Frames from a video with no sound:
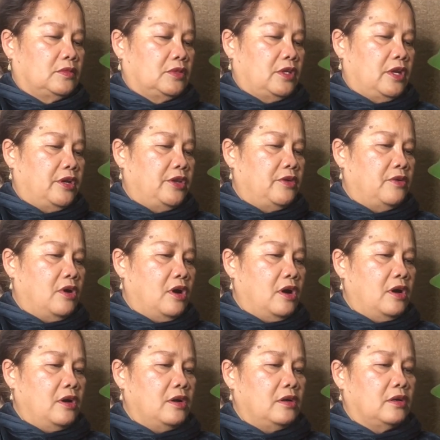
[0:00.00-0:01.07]
There you
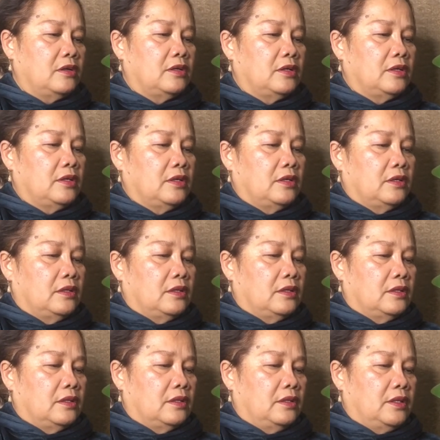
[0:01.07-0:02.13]
are.
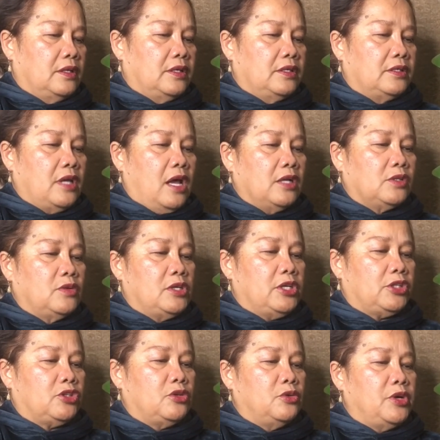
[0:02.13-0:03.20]
There's
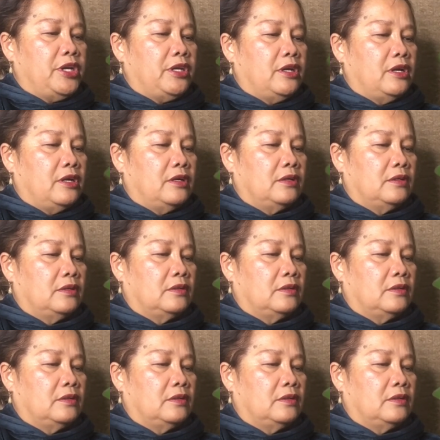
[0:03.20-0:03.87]
actually two in there.